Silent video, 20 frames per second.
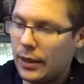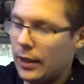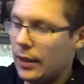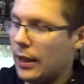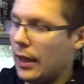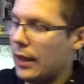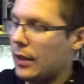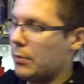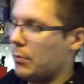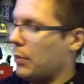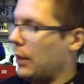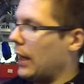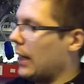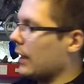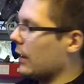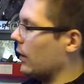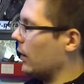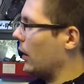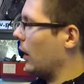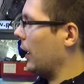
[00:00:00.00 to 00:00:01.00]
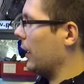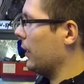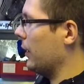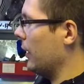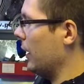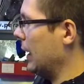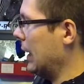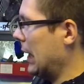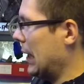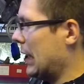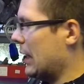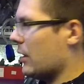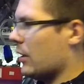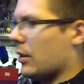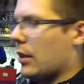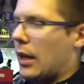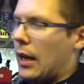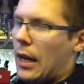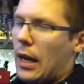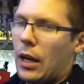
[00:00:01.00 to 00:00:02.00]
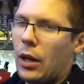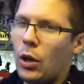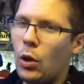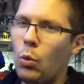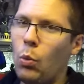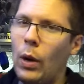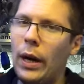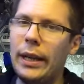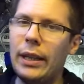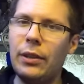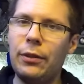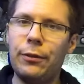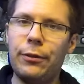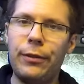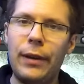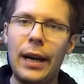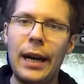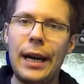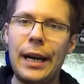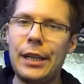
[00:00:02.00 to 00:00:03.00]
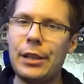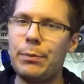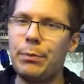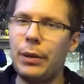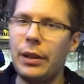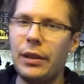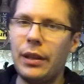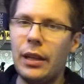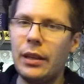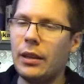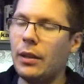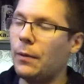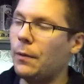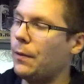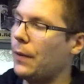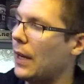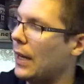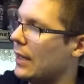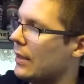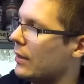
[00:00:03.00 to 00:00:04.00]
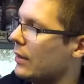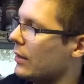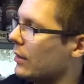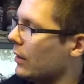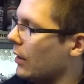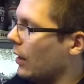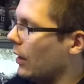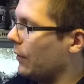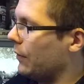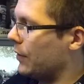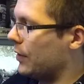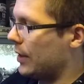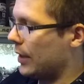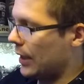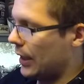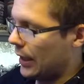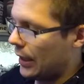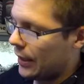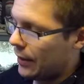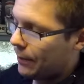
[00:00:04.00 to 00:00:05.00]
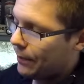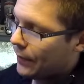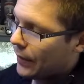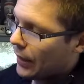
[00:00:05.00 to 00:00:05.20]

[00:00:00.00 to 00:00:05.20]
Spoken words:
It has black lightning. It's quite fast, but not the fastest I've seen.